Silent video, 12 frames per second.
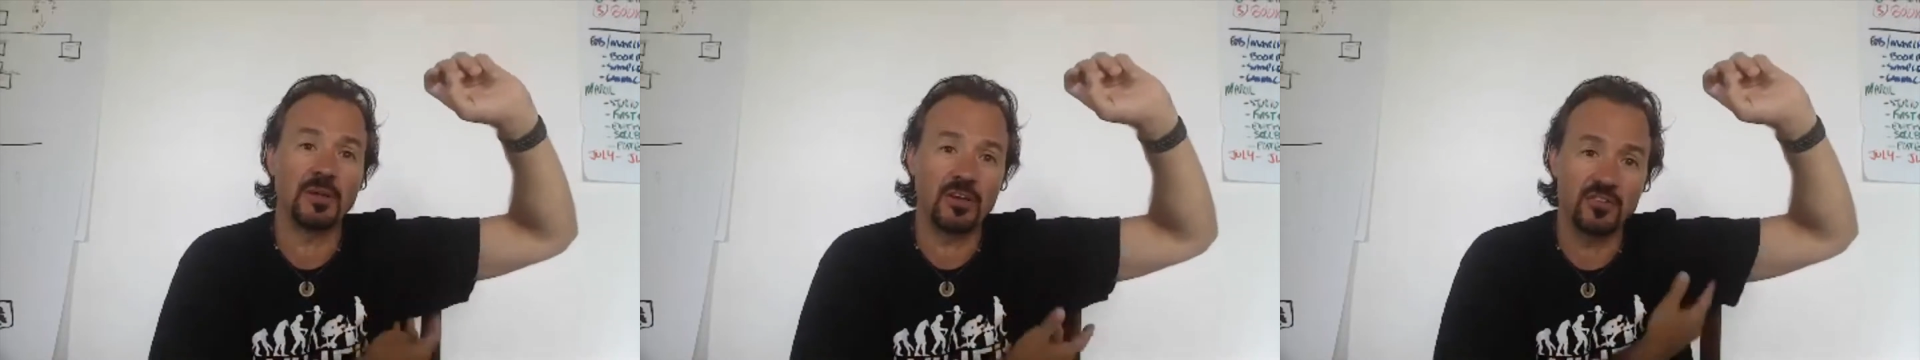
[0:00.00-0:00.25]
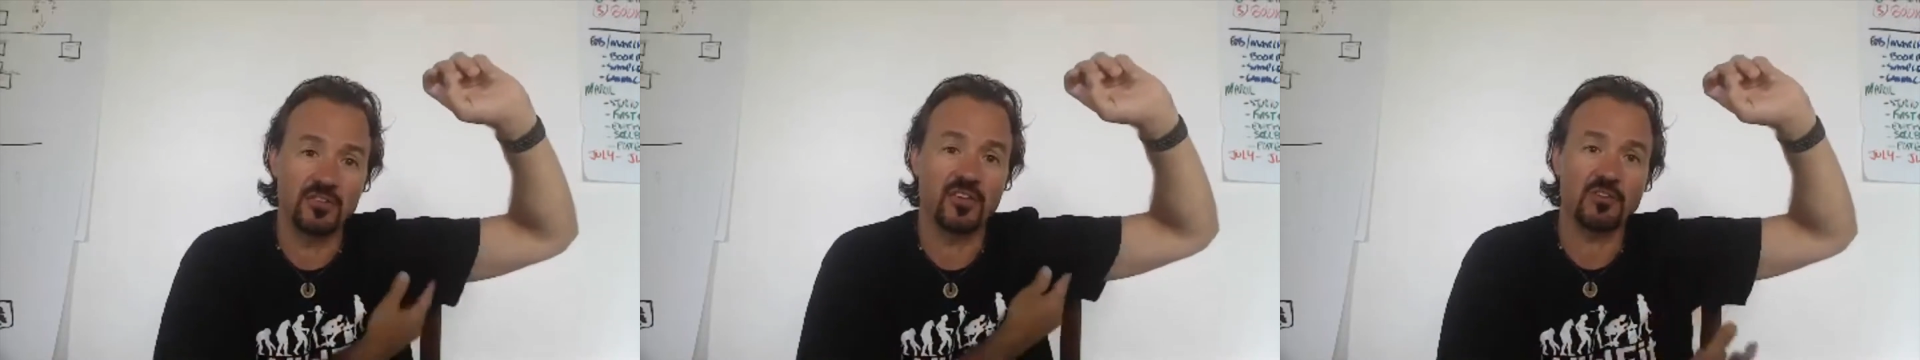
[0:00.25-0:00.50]

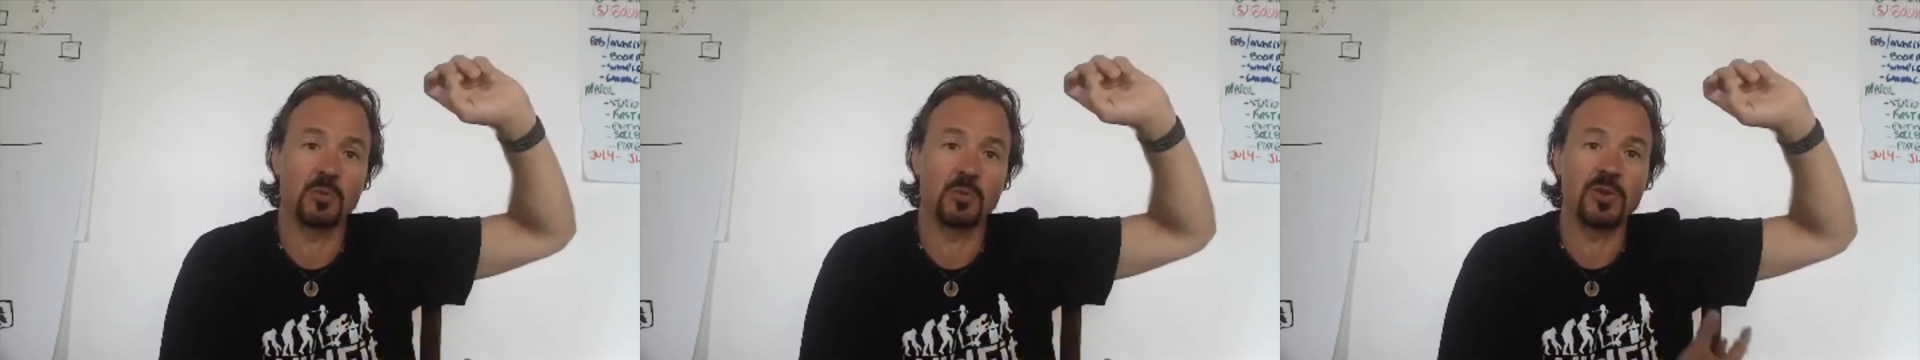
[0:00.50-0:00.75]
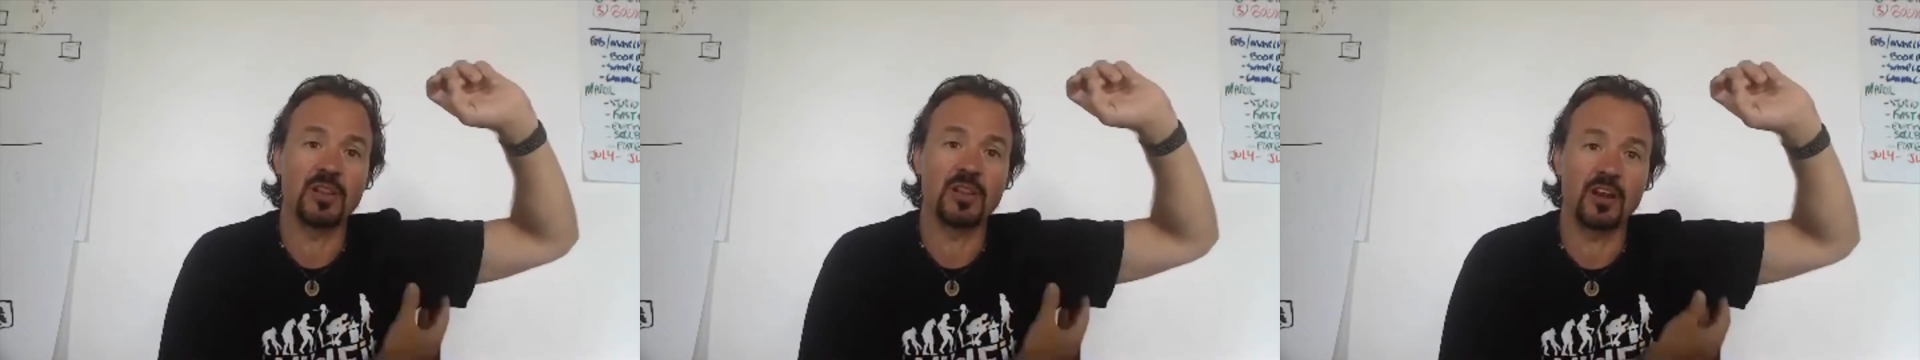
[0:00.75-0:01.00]
because that's
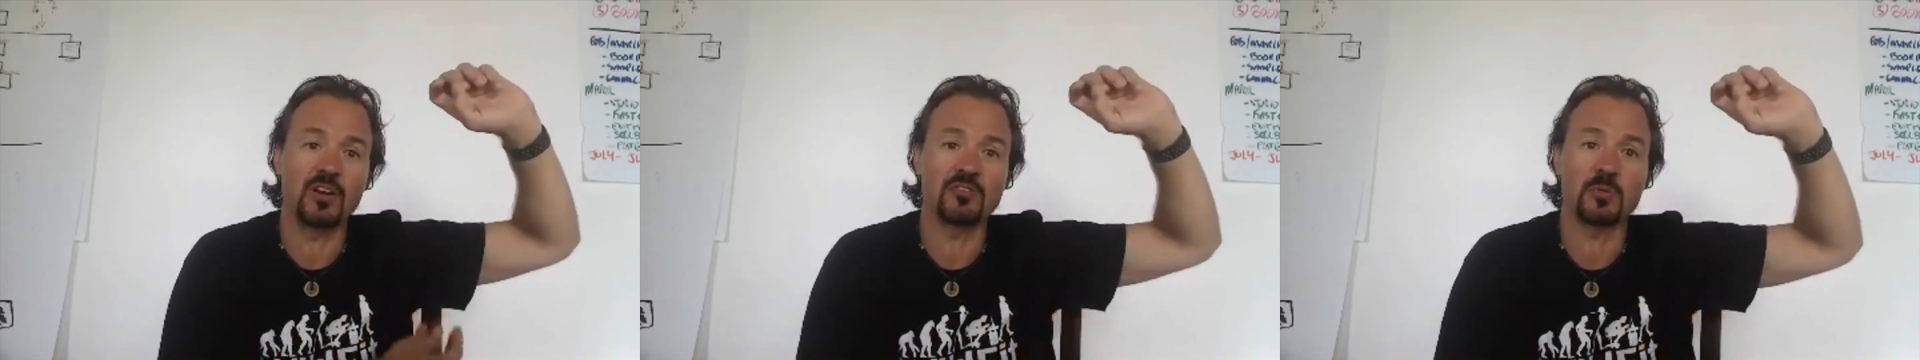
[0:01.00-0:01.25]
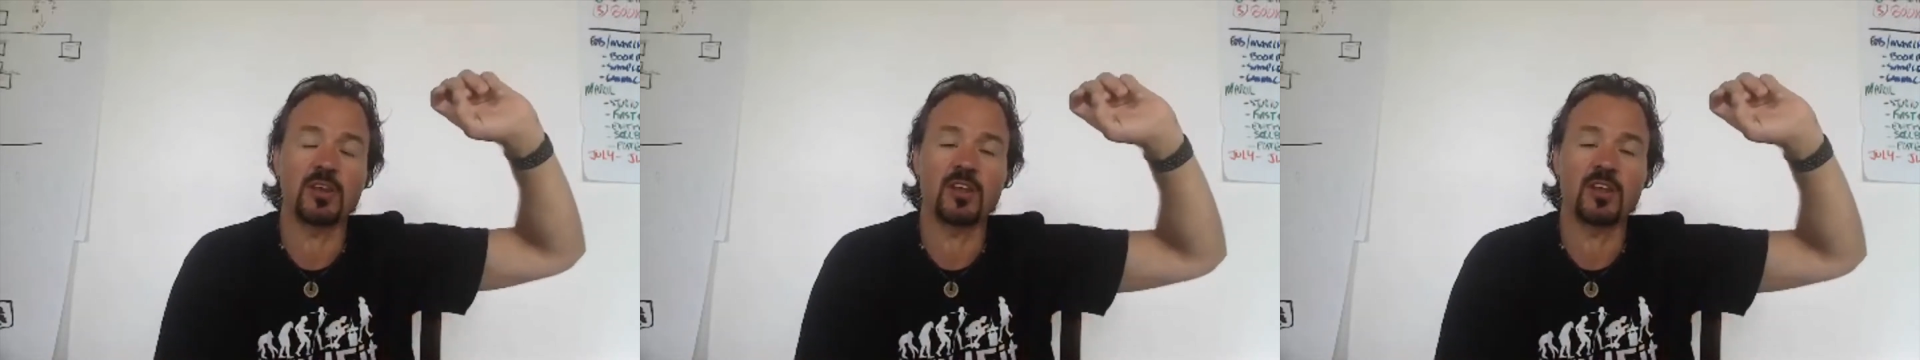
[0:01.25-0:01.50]
where we let our
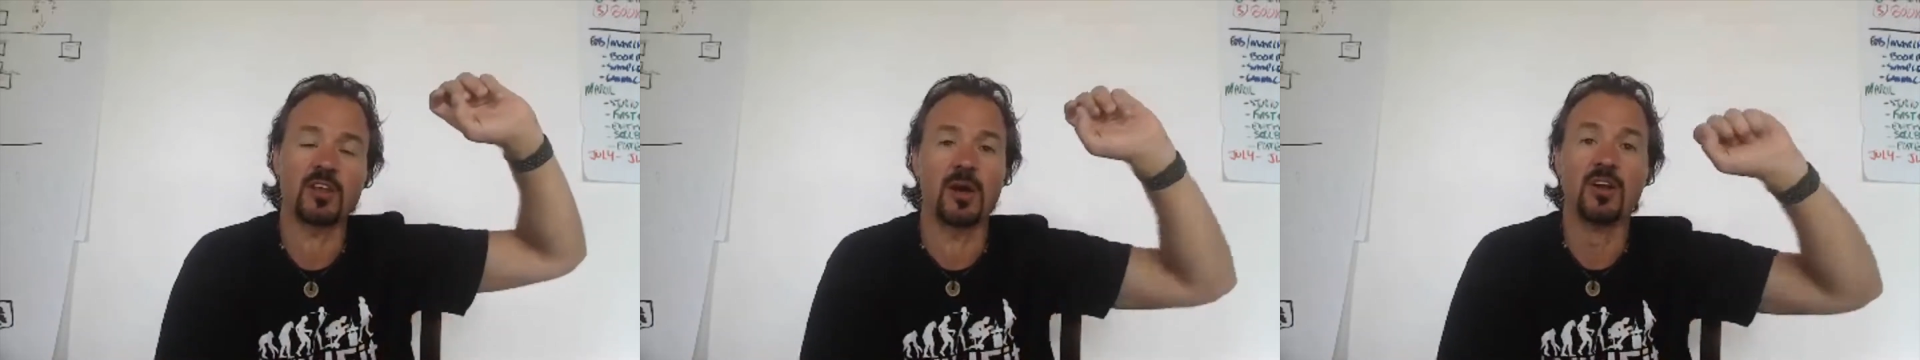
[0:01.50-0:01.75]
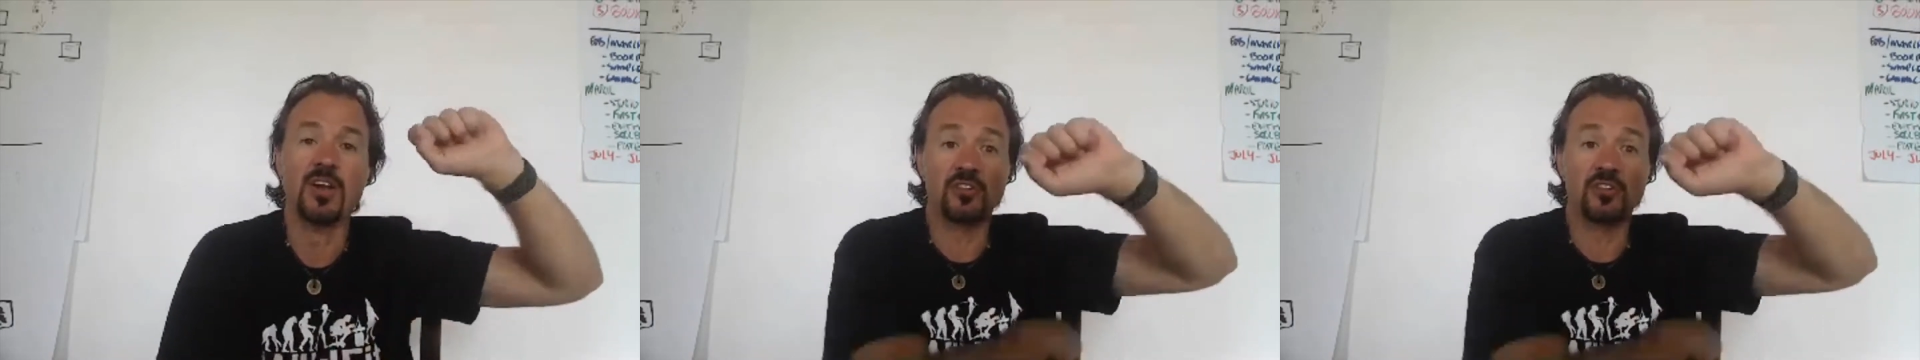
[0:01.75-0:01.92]
sweat come out.